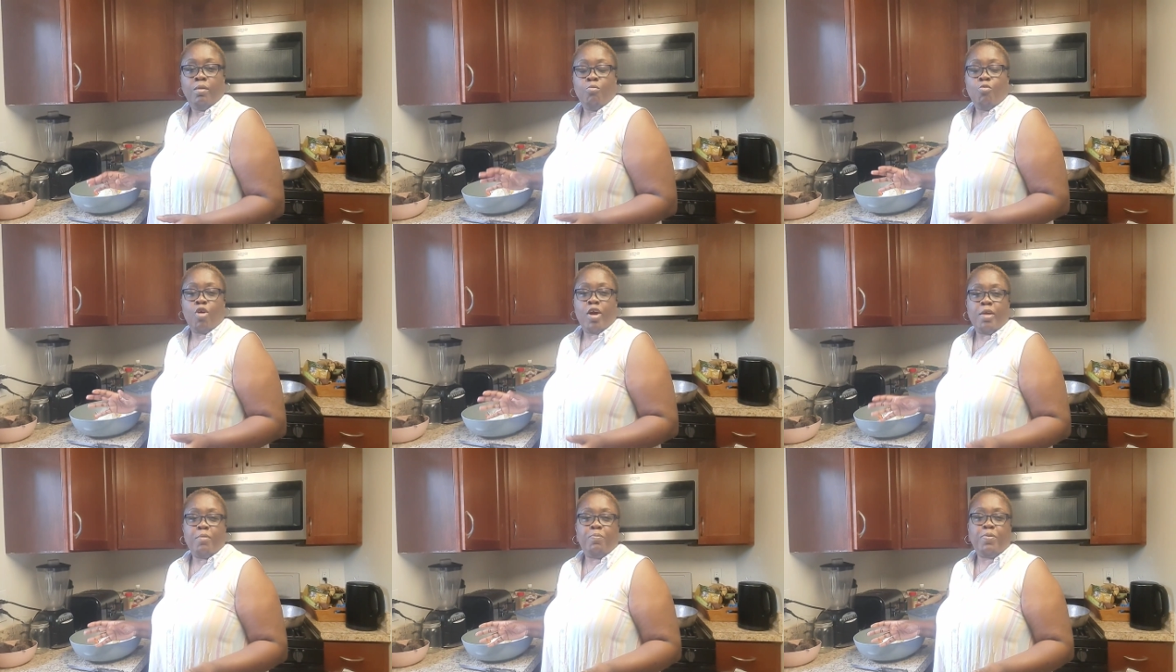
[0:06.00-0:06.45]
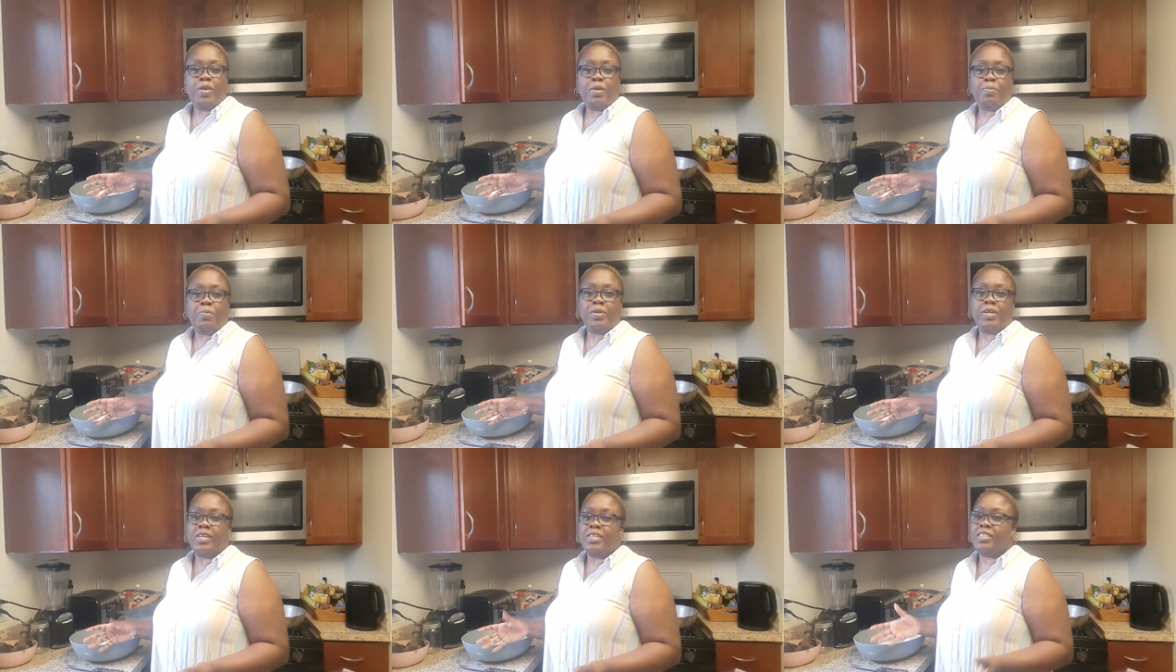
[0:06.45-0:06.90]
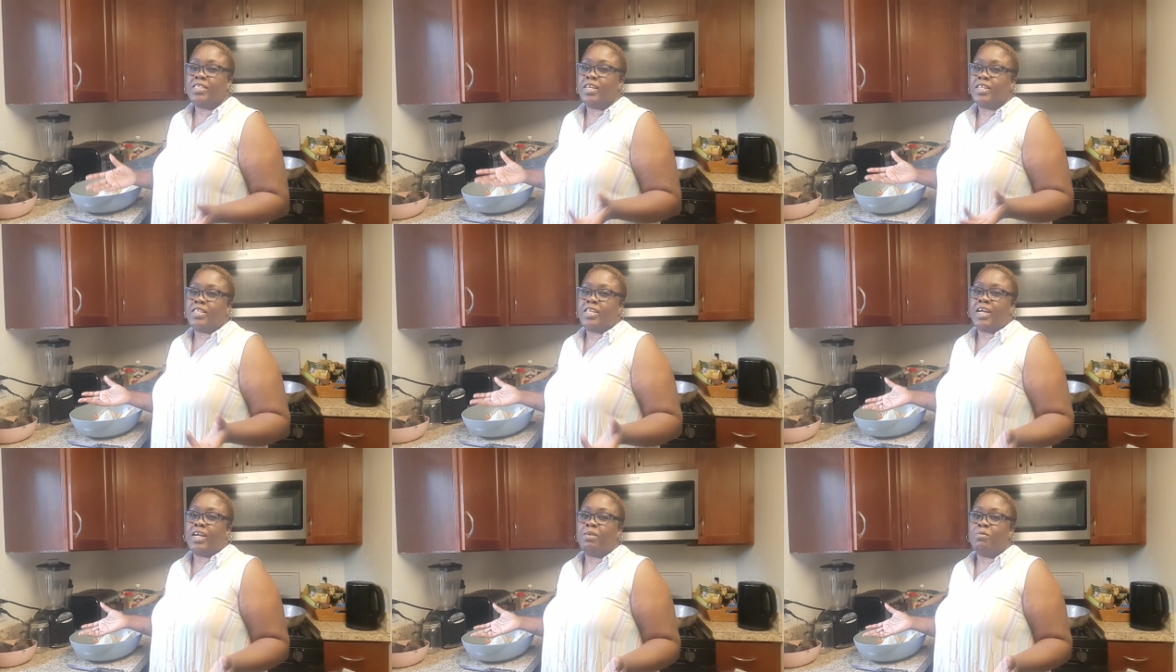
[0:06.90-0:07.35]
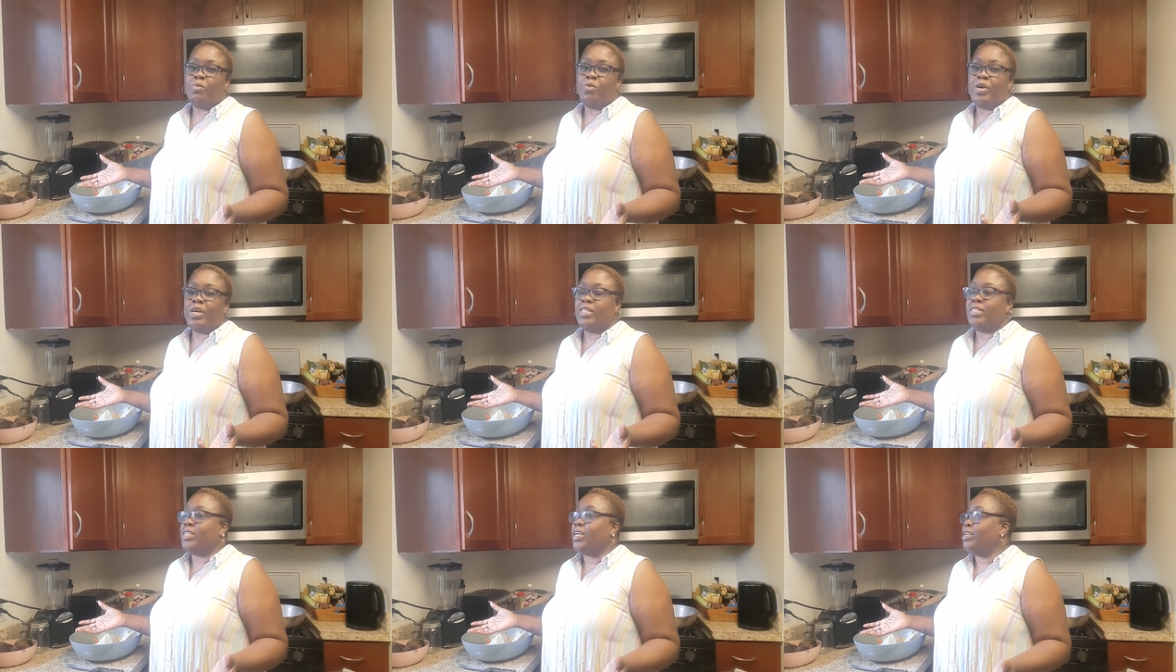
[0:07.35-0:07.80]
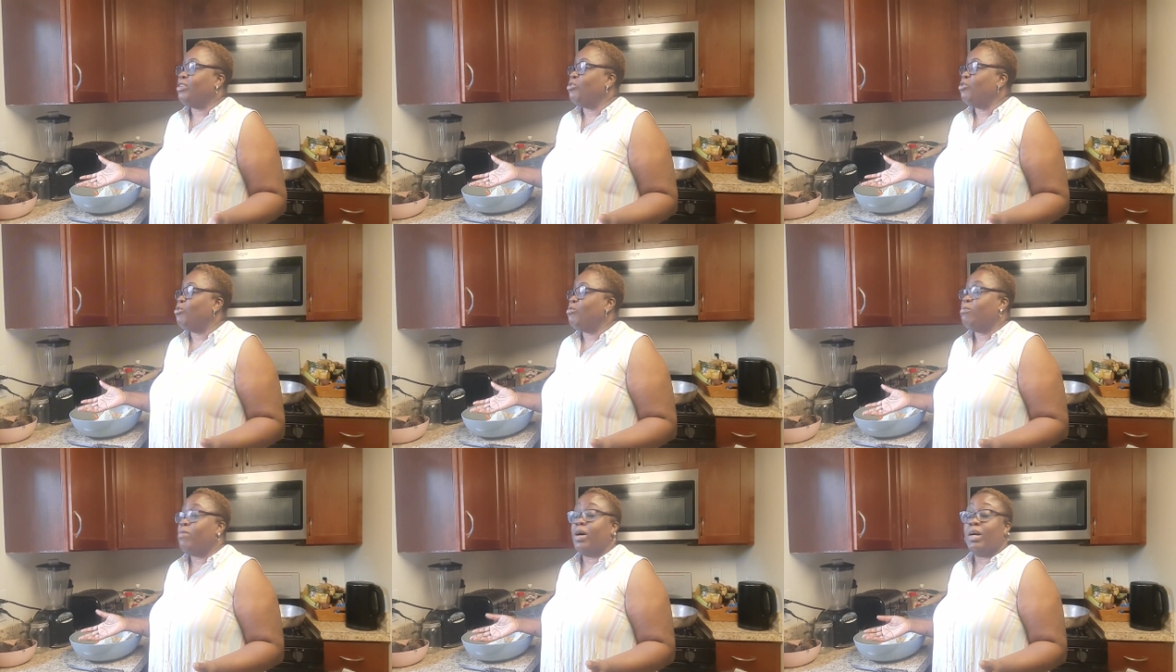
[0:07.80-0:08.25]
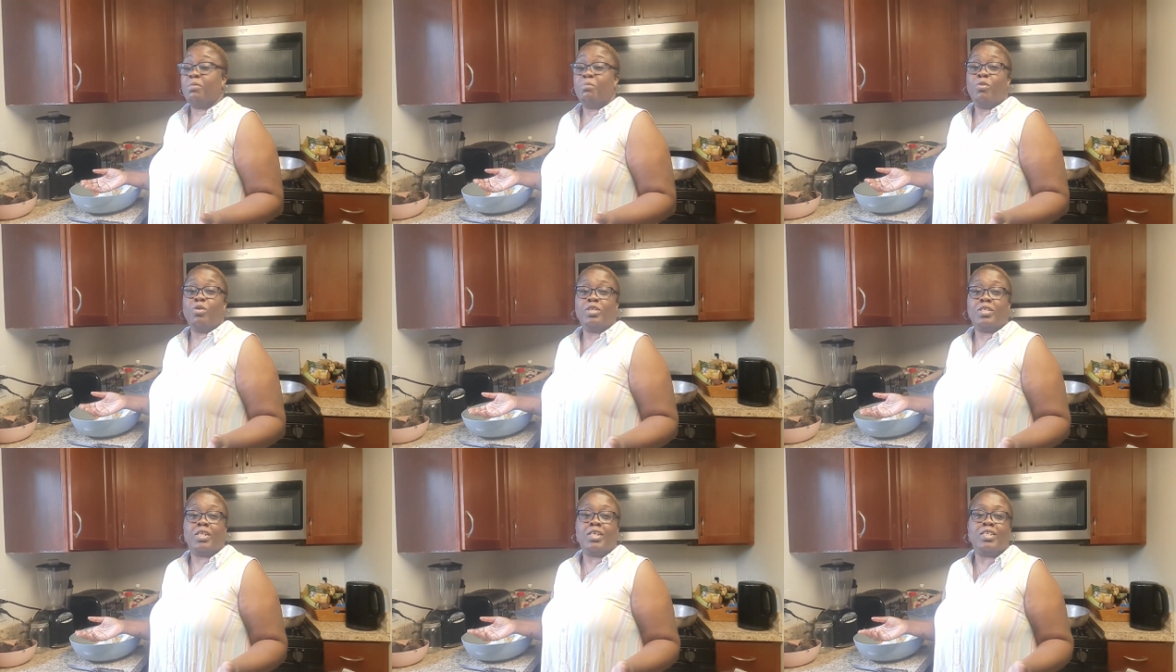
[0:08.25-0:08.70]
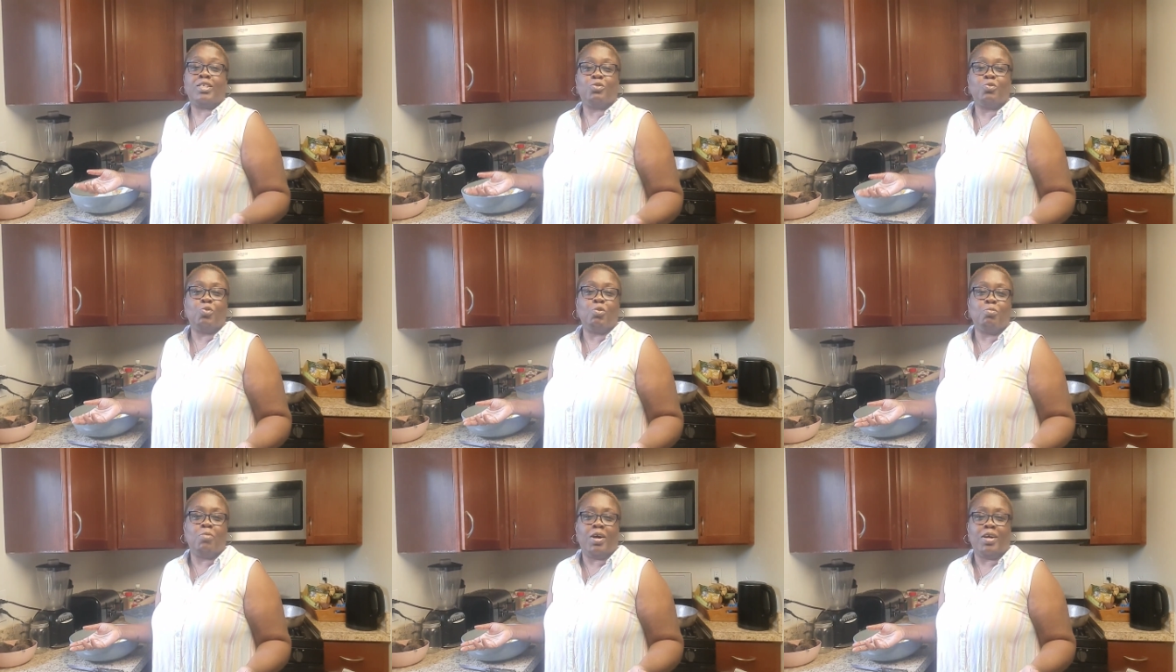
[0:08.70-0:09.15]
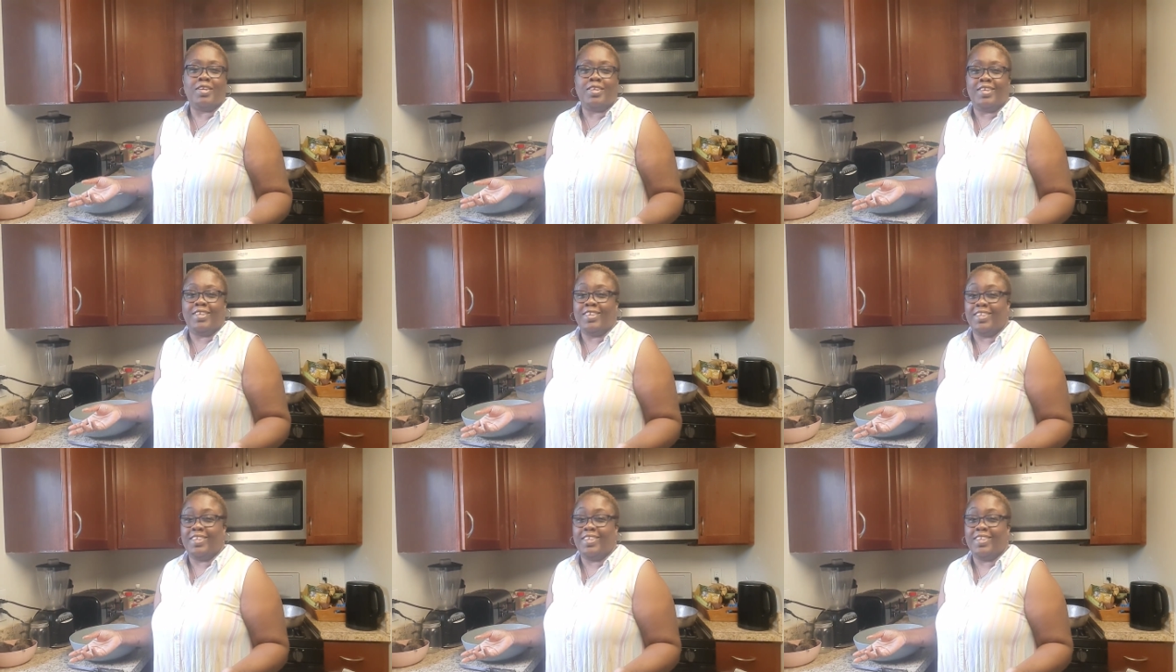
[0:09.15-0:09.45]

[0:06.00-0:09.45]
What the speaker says: Why people then say time waits and no man, much less woman.